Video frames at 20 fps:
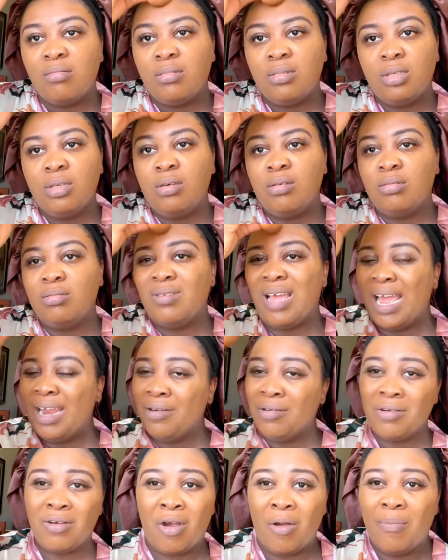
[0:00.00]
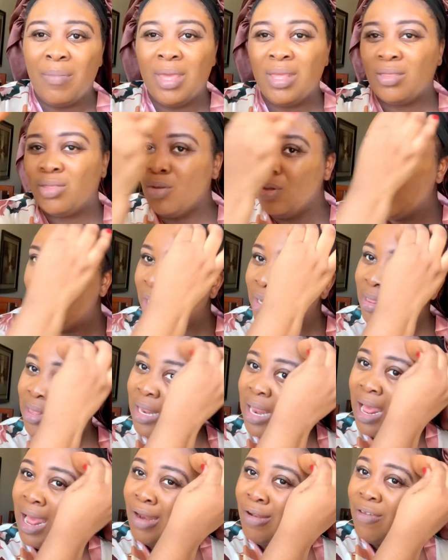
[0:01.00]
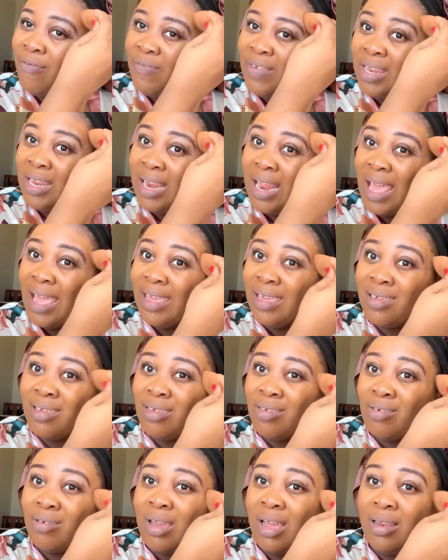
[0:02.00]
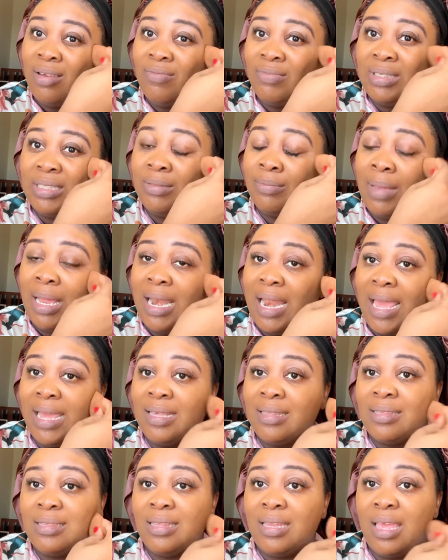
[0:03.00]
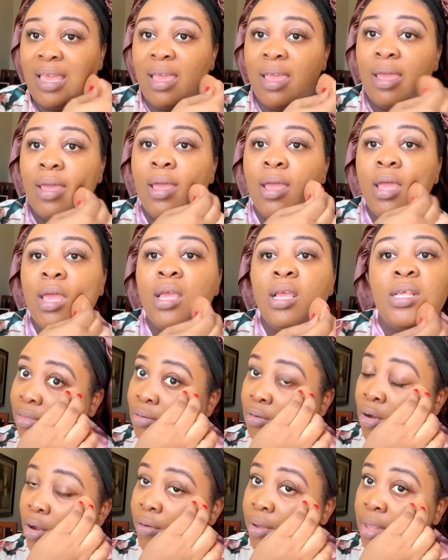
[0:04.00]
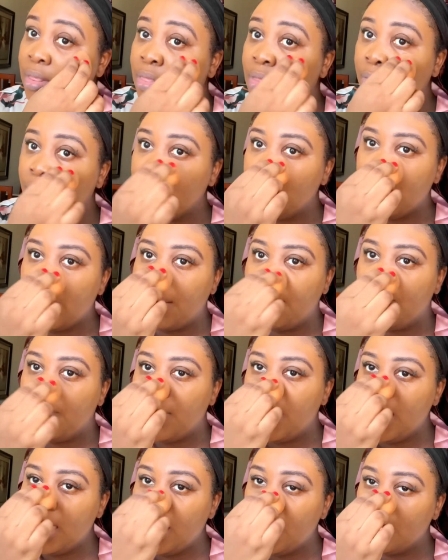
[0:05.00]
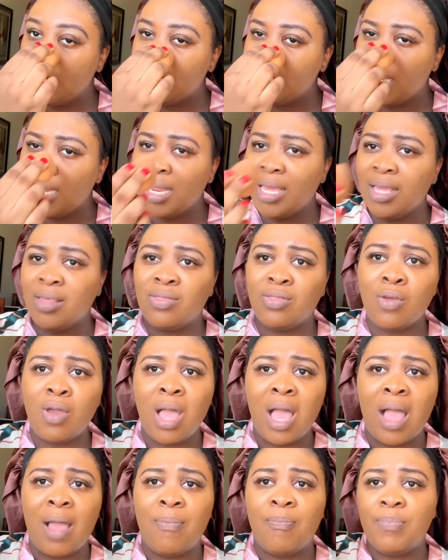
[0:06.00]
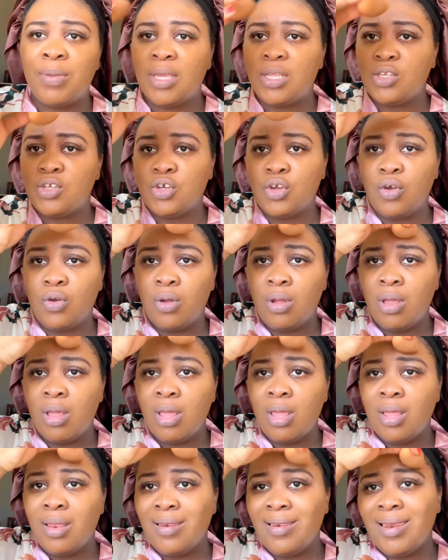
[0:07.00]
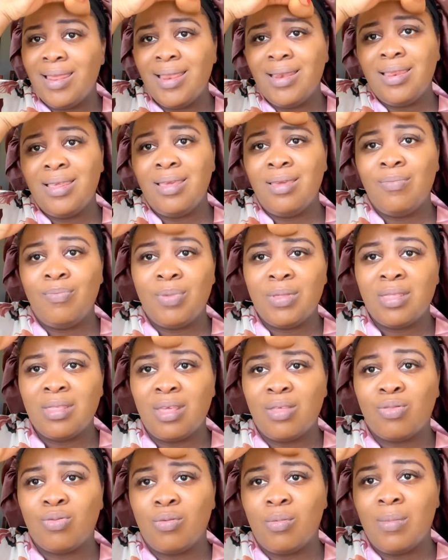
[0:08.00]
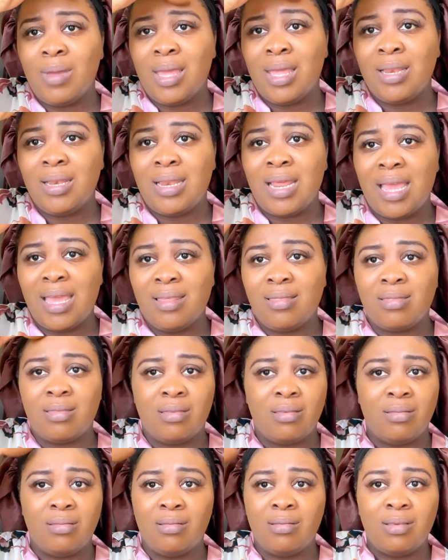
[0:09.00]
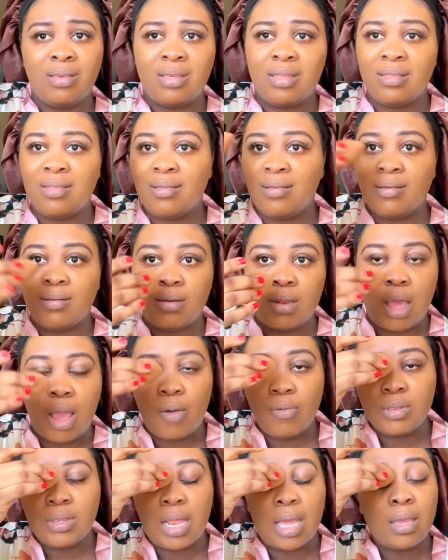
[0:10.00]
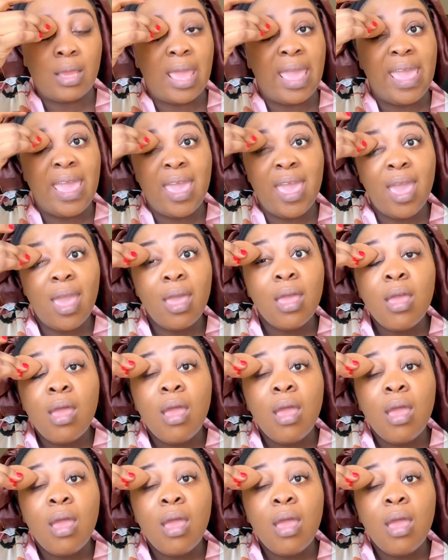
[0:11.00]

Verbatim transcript: you know i don't comment or anything i don't even like you can't even see my likes there i was going through their page and i saw her picture lady businesswoman dies in this i was like eh